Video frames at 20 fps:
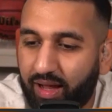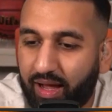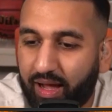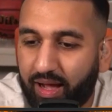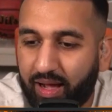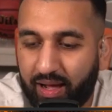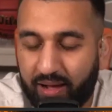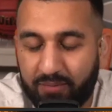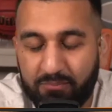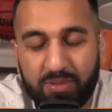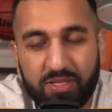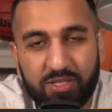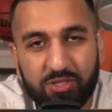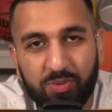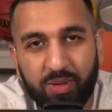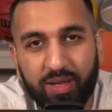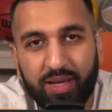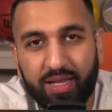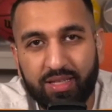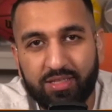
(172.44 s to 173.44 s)
I've been
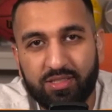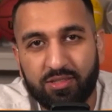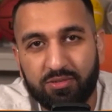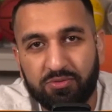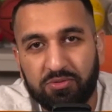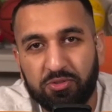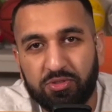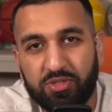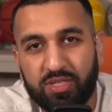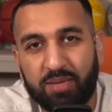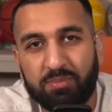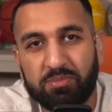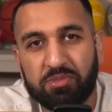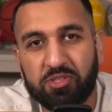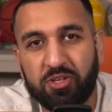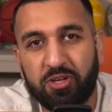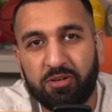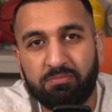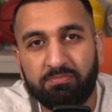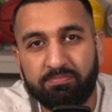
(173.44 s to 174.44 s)
to Atlanta a few times,
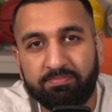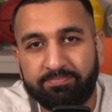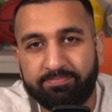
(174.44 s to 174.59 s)
Scott.